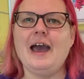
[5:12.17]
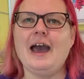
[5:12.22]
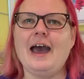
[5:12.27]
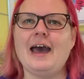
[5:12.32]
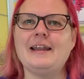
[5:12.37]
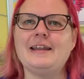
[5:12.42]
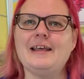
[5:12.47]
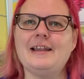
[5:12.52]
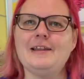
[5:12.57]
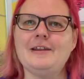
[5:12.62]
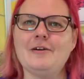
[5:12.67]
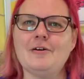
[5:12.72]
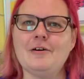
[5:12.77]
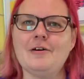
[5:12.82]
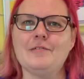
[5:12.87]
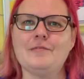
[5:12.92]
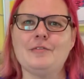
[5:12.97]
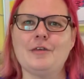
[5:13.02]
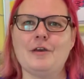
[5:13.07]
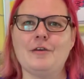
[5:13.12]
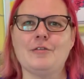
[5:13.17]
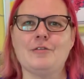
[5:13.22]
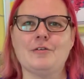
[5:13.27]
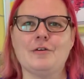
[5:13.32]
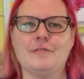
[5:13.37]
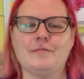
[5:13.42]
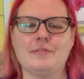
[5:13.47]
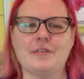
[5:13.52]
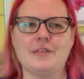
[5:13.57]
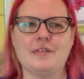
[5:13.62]
And a lot of those sort
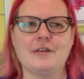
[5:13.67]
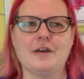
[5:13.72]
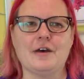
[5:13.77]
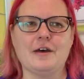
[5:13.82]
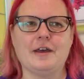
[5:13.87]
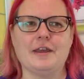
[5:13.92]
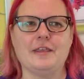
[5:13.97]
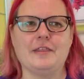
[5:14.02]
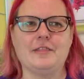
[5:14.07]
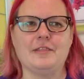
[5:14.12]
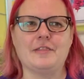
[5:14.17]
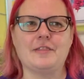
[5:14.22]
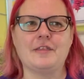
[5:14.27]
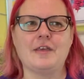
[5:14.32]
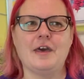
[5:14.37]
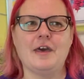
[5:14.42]
of designs,